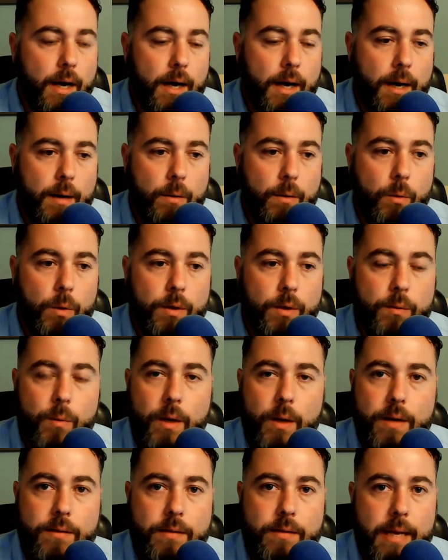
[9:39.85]
or you
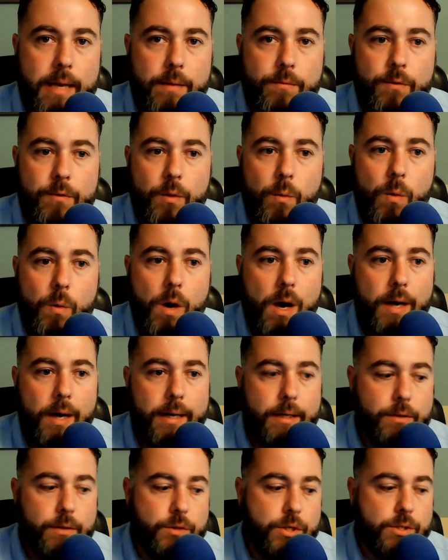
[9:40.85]
want to take them for a walk
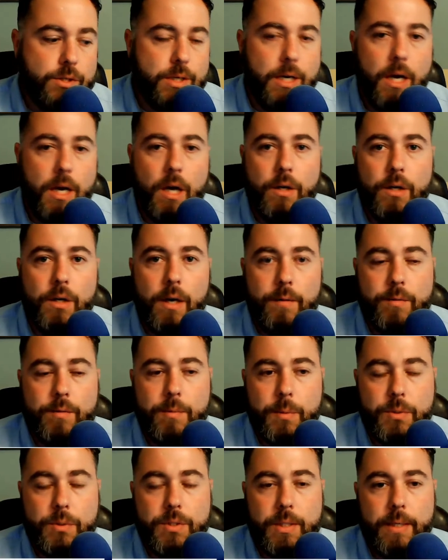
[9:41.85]
and they're just in an
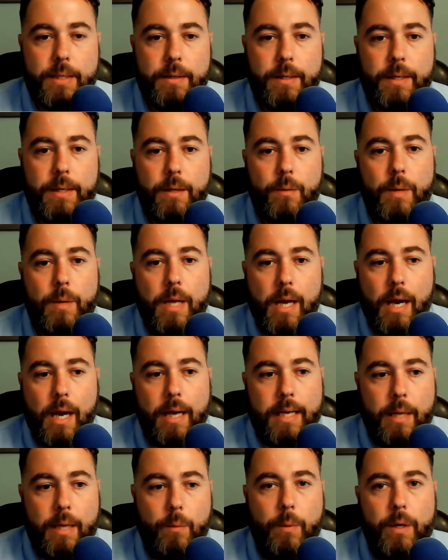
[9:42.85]
uncomfortable scenario.
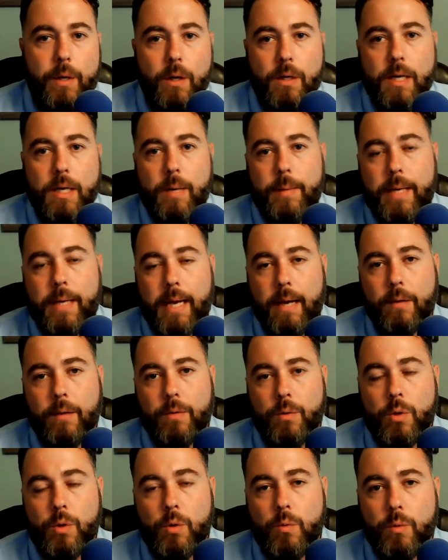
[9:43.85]
Again, we are coming
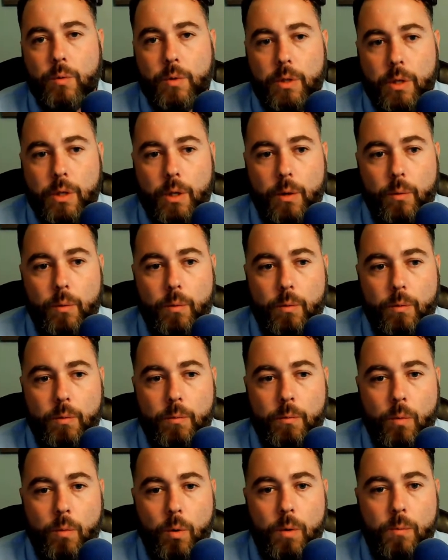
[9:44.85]
out new,
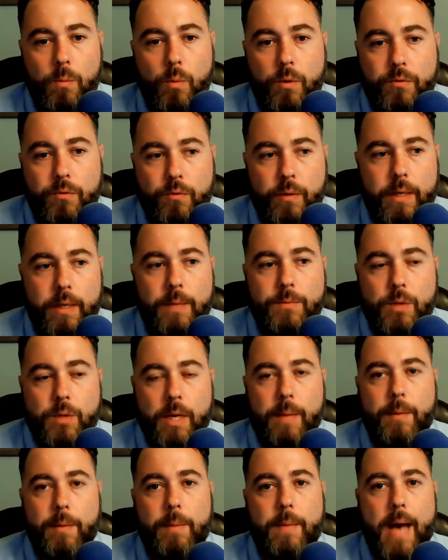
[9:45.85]
more and more freedoms are
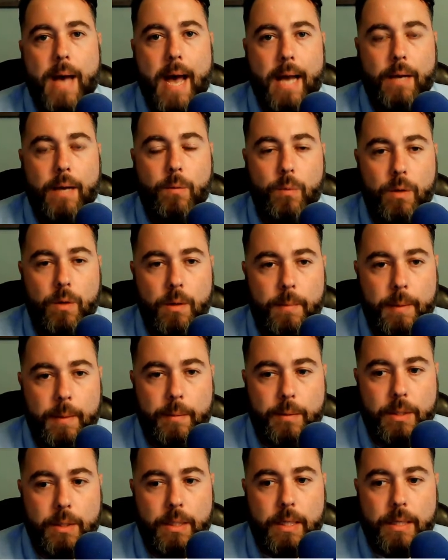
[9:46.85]
coming back, and we're going to be
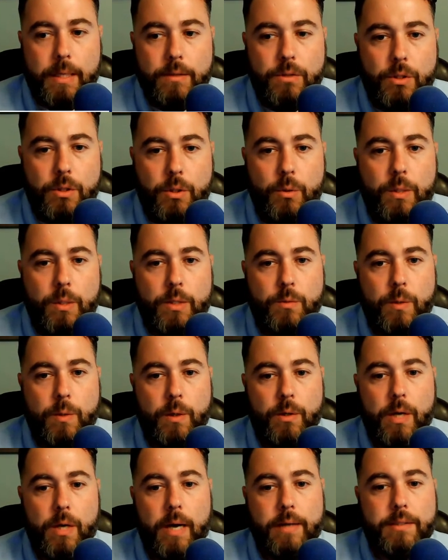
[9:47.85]
able to do things with
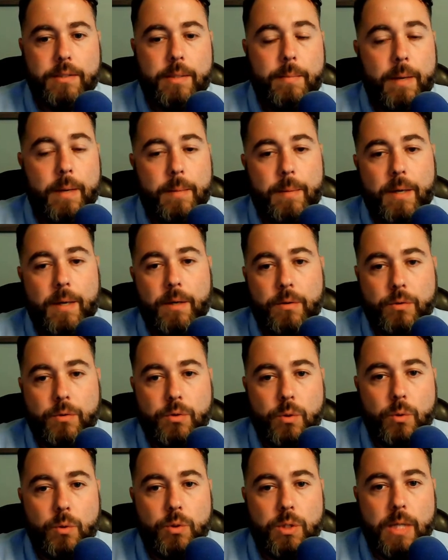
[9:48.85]
our dogs. They might be under
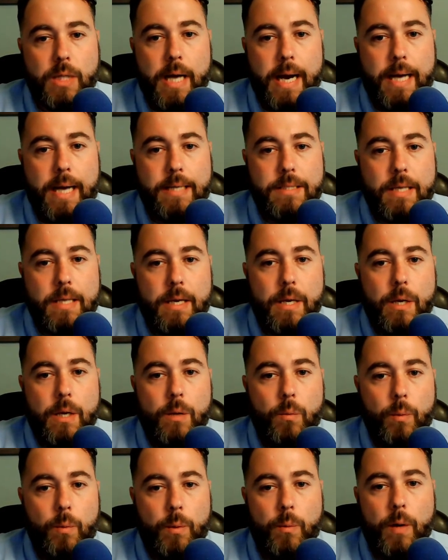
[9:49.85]
socialized.
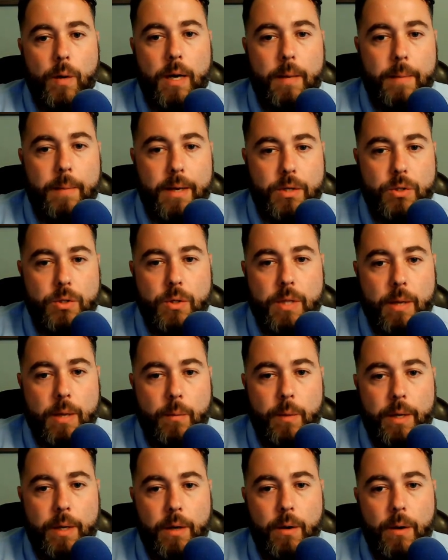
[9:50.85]
We want to make sure
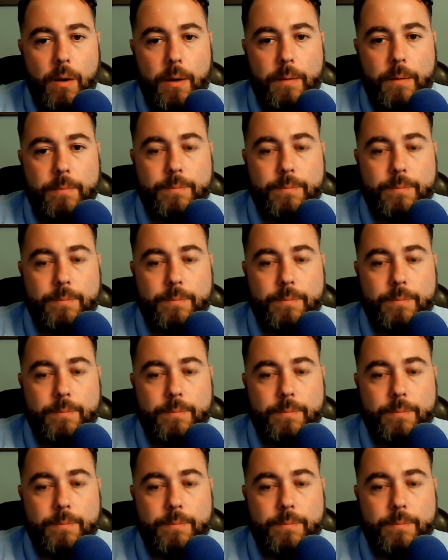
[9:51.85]
that we are